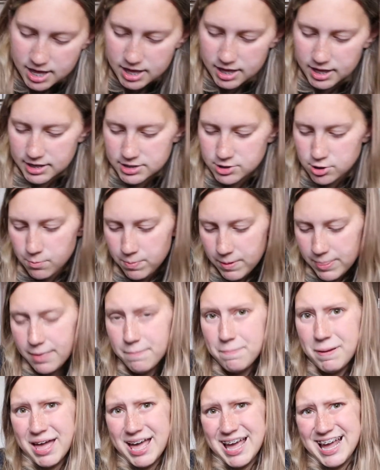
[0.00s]
Let's open the
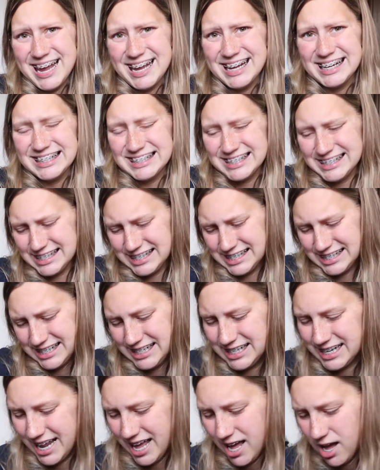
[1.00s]
paint
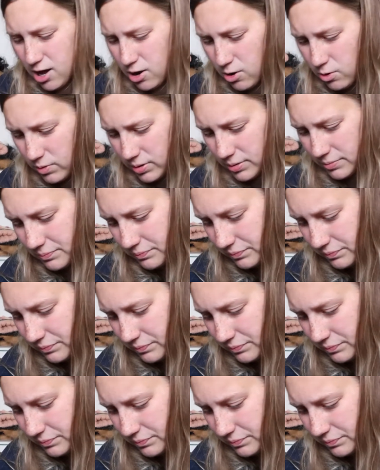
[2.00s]
now.